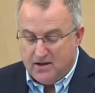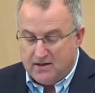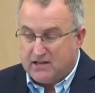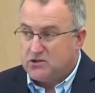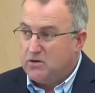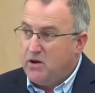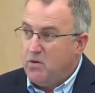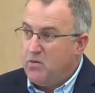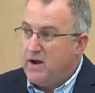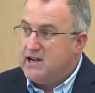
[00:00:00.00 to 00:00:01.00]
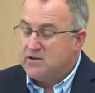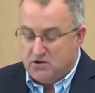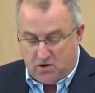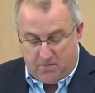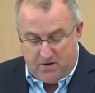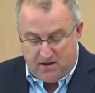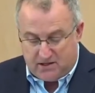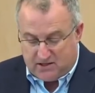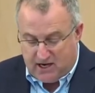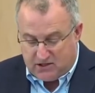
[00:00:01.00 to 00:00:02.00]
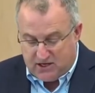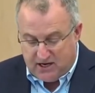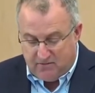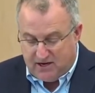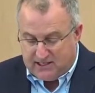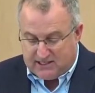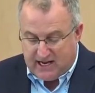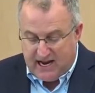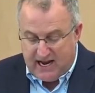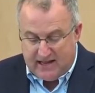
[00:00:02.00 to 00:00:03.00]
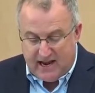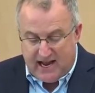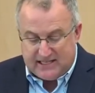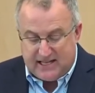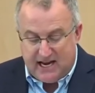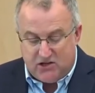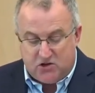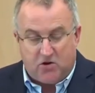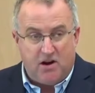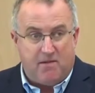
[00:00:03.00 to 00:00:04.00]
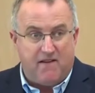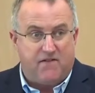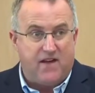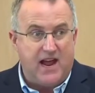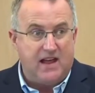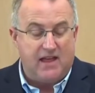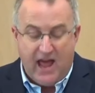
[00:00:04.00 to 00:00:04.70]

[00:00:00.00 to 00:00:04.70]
That's certainly one way to interpret this teaching, but he's saying that as they journey by faith,